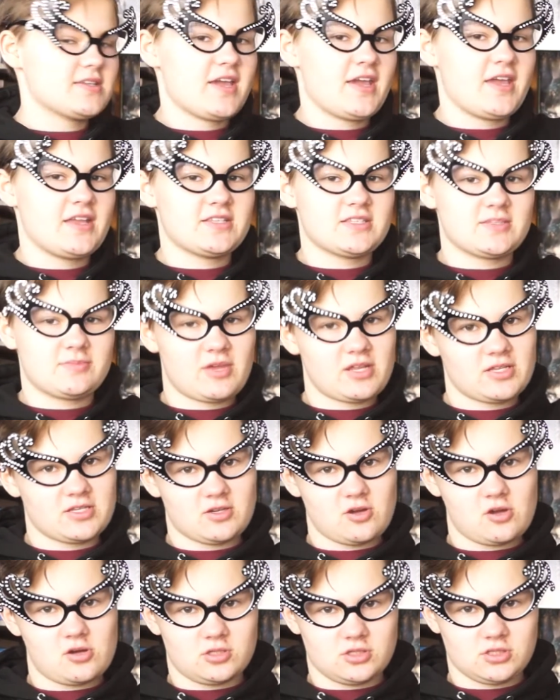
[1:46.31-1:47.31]
it's meant to
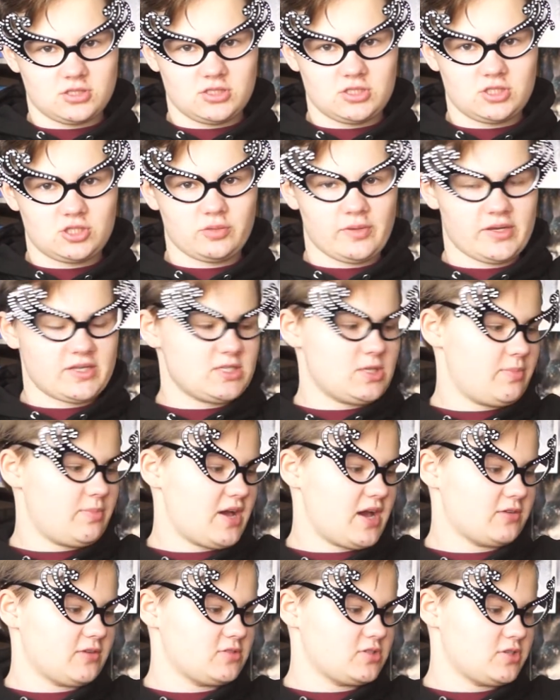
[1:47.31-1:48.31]
cost
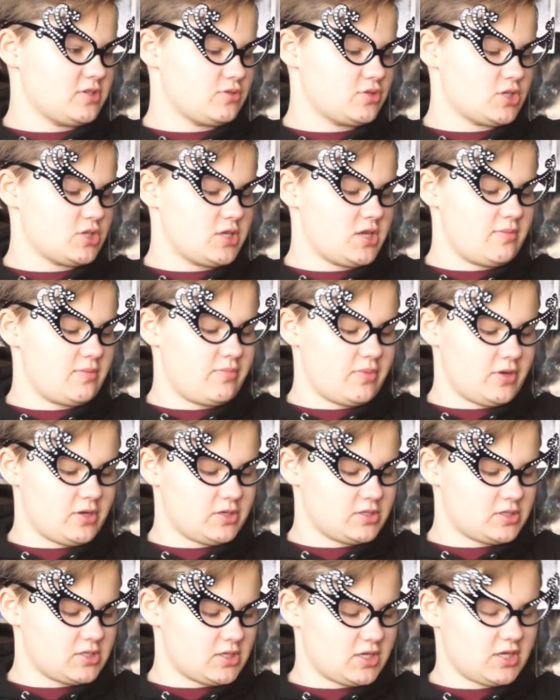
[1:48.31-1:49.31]
£20 usually,
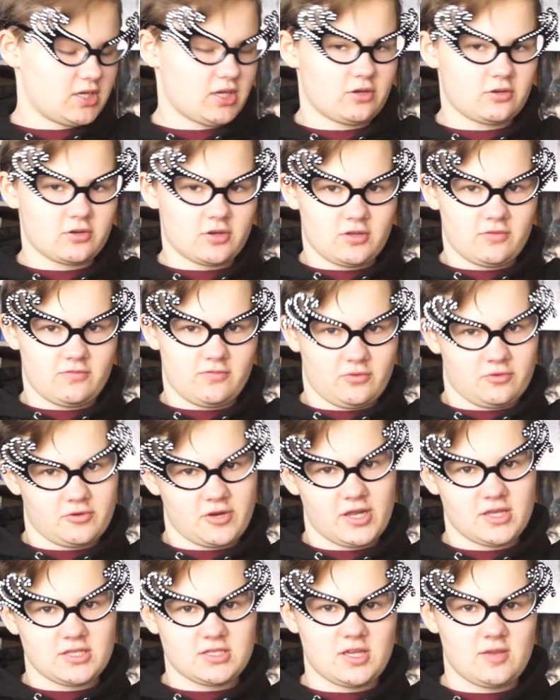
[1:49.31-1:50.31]
but I got it for
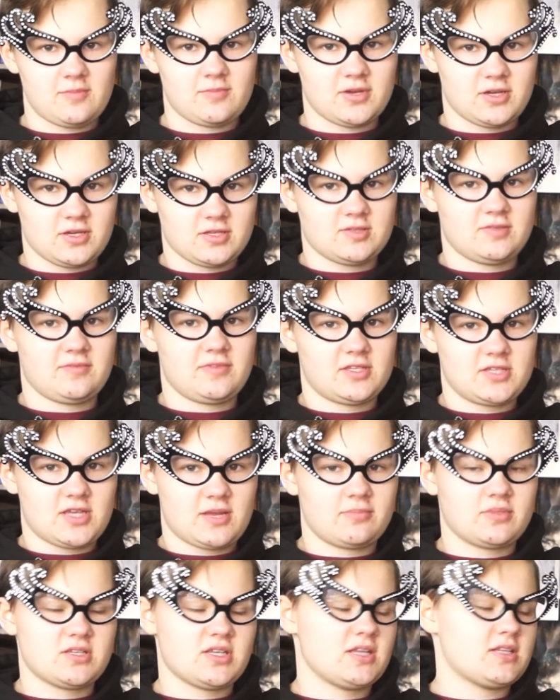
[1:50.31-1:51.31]
18 because of the
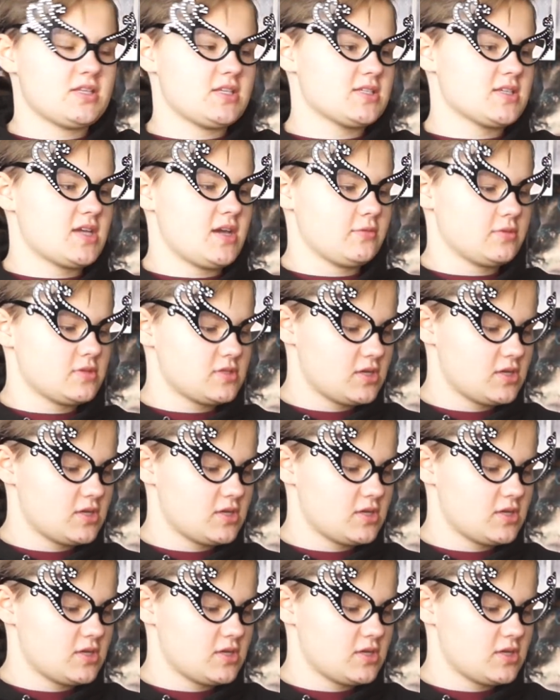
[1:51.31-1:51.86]
10% discount.